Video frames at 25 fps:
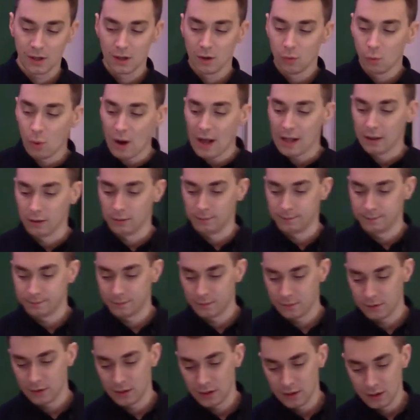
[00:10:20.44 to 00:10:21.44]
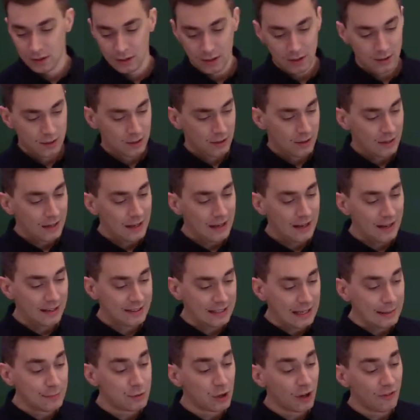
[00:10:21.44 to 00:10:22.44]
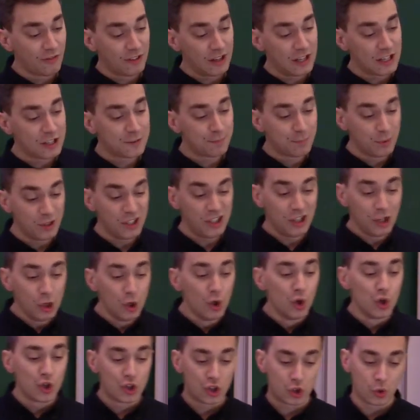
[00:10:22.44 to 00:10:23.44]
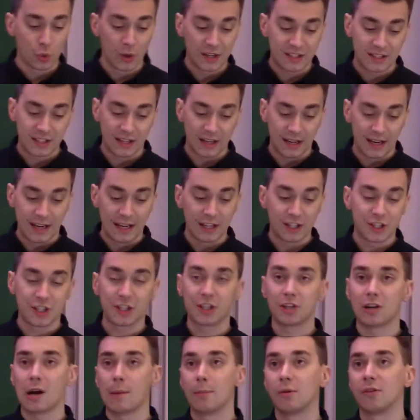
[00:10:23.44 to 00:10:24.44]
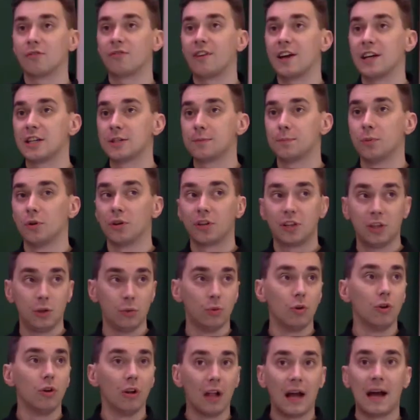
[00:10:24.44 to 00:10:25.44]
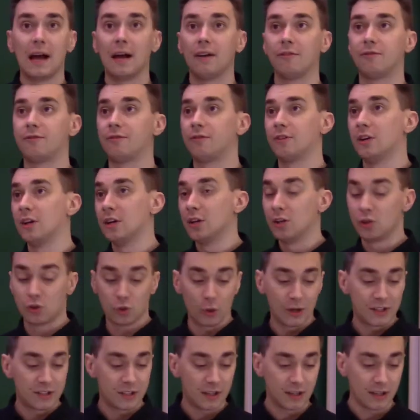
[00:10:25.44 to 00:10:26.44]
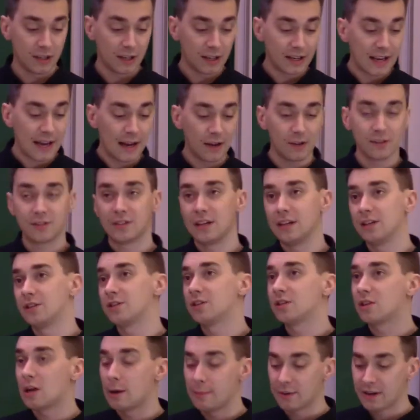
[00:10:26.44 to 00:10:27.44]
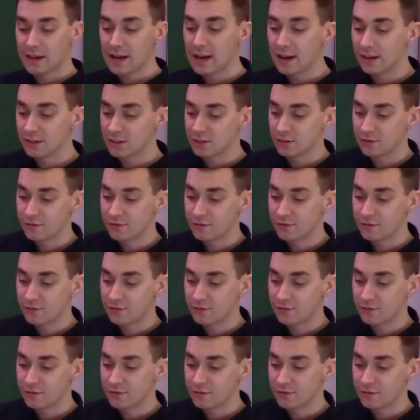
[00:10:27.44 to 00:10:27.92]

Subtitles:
Well, it seems obvious, but use Twitter, Instagram, and Facebook. You all have Twitter accounts, Instagram accounts, and